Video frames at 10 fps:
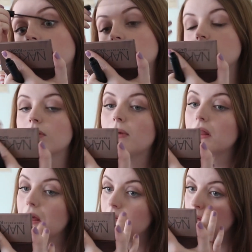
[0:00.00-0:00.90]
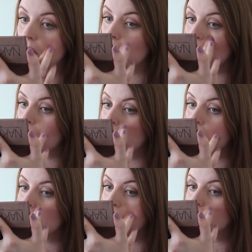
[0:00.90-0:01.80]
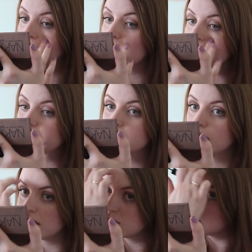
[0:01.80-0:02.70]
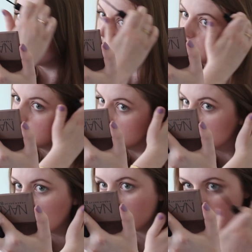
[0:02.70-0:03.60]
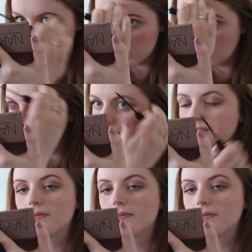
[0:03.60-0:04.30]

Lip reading: that hasn't been my lifestyle choice at this time.